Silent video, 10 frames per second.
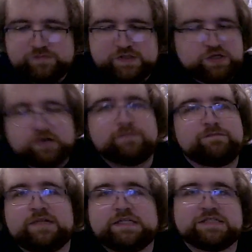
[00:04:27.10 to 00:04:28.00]
Sure.
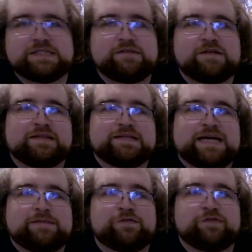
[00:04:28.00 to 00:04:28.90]
Let's just leave it on the
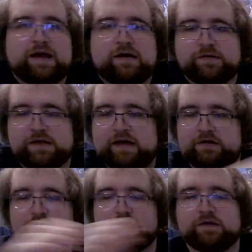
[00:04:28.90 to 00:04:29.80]
table for now. I
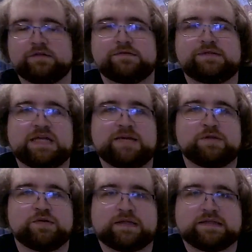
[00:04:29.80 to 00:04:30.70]
don't know if I'll keep
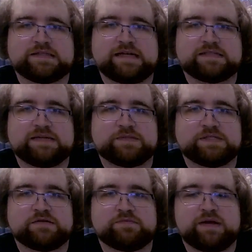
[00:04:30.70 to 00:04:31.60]
doing this next
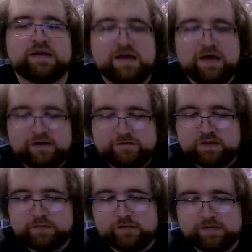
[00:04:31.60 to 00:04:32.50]
episode, but for
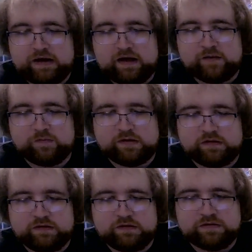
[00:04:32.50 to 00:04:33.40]
the moment, I
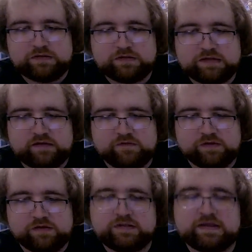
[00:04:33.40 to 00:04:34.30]
will
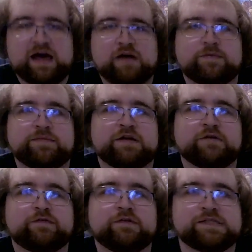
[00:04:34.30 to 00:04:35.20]
leave the album
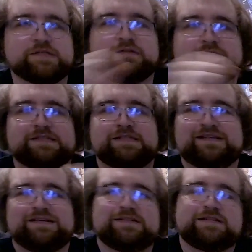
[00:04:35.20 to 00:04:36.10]
here for us all to
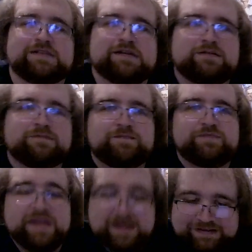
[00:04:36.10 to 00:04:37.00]
see. So.
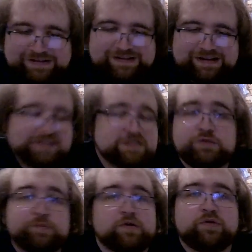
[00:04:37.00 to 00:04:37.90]
Yeah, it's
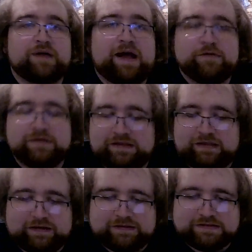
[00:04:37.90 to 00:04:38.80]
super cool. I really
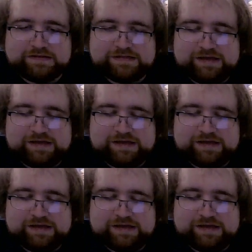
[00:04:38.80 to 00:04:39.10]
like this.